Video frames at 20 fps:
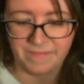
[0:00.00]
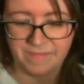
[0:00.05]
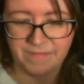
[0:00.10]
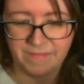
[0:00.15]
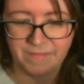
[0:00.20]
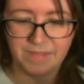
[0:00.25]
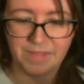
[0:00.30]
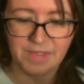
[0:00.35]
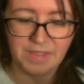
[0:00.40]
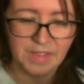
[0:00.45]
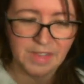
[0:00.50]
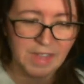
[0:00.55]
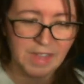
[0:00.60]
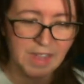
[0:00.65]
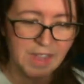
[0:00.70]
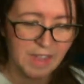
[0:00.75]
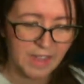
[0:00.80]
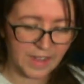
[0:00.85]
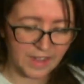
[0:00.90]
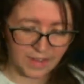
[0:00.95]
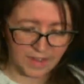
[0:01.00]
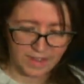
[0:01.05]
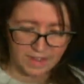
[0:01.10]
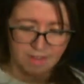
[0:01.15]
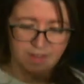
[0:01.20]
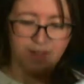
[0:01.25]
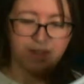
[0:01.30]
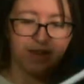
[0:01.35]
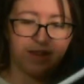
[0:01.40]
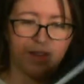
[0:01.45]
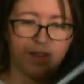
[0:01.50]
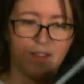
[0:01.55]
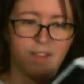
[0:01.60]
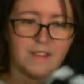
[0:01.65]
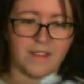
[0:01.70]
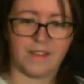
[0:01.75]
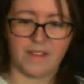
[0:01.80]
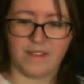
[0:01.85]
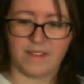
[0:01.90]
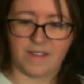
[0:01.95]

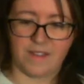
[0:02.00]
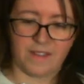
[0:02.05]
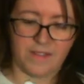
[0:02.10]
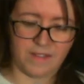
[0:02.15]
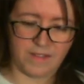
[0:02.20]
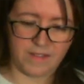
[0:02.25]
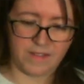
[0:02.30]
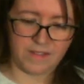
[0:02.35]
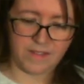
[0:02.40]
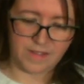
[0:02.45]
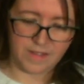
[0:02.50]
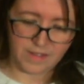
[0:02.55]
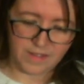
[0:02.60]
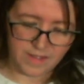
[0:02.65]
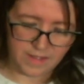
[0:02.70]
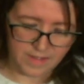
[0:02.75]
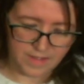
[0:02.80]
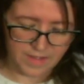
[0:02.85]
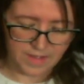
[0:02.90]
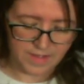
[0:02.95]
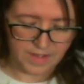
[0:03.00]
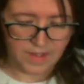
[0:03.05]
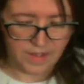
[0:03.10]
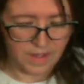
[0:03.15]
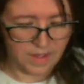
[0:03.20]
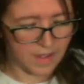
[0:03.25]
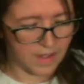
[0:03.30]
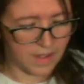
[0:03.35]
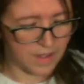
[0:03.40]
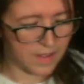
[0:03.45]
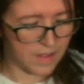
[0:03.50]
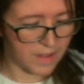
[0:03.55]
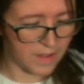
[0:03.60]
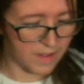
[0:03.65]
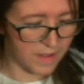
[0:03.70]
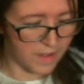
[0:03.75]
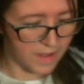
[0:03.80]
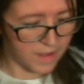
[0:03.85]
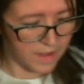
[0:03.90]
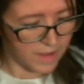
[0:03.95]

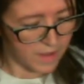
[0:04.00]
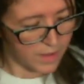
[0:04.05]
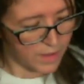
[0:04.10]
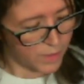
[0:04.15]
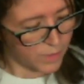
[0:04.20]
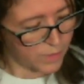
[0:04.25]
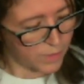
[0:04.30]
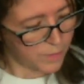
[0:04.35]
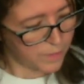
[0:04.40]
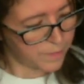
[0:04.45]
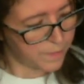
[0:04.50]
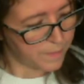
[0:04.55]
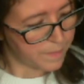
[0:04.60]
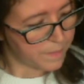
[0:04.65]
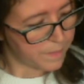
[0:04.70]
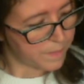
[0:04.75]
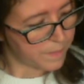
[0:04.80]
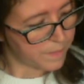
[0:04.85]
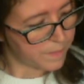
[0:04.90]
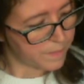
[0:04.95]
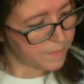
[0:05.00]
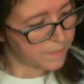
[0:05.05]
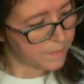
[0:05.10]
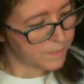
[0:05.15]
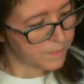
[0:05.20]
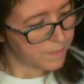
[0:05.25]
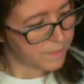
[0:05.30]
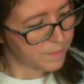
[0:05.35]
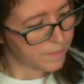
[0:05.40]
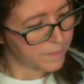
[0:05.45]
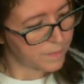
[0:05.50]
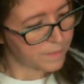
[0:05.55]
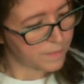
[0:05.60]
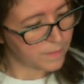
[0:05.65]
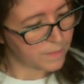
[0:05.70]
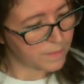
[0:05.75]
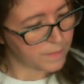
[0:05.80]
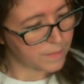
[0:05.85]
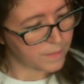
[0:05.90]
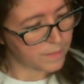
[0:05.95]

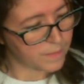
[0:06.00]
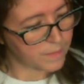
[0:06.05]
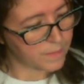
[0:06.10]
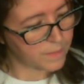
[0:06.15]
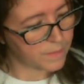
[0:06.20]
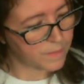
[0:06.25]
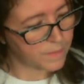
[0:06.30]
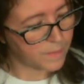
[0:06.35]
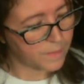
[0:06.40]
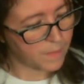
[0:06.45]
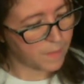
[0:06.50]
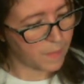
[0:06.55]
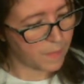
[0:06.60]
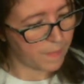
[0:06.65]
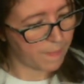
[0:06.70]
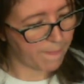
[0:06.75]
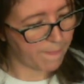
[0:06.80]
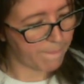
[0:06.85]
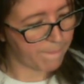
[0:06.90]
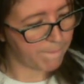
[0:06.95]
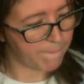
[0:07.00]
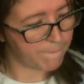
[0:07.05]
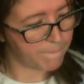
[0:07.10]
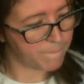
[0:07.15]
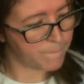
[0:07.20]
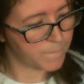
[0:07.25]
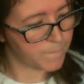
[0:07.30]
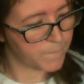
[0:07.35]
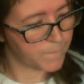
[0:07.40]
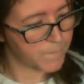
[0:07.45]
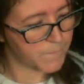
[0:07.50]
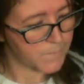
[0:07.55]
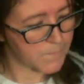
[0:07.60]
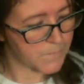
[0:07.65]
(no one is talking)